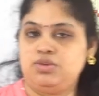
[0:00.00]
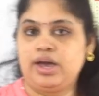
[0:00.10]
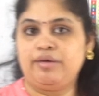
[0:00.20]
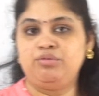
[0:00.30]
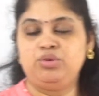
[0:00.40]
You
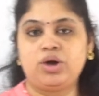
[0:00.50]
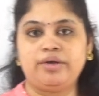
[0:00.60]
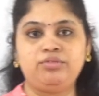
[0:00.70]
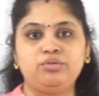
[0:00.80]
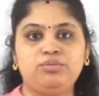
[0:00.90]

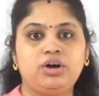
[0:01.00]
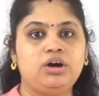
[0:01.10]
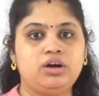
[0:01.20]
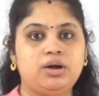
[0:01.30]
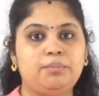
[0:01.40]
have to
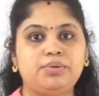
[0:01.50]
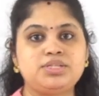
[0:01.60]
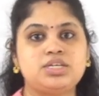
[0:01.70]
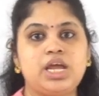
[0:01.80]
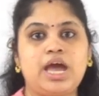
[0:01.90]

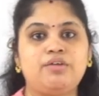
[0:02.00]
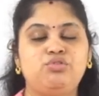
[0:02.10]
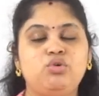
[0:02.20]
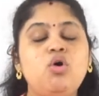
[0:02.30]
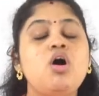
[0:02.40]
compulsory
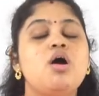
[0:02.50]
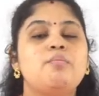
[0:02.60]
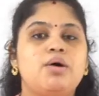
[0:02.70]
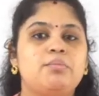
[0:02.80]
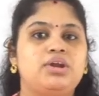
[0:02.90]

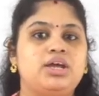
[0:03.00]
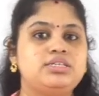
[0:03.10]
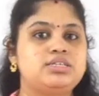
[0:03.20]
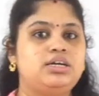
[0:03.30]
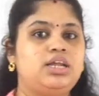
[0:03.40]

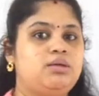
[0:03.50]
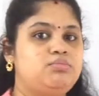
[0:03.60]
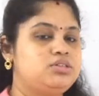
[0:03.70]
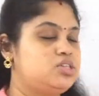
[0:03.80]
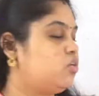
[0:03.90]
memorize the tables.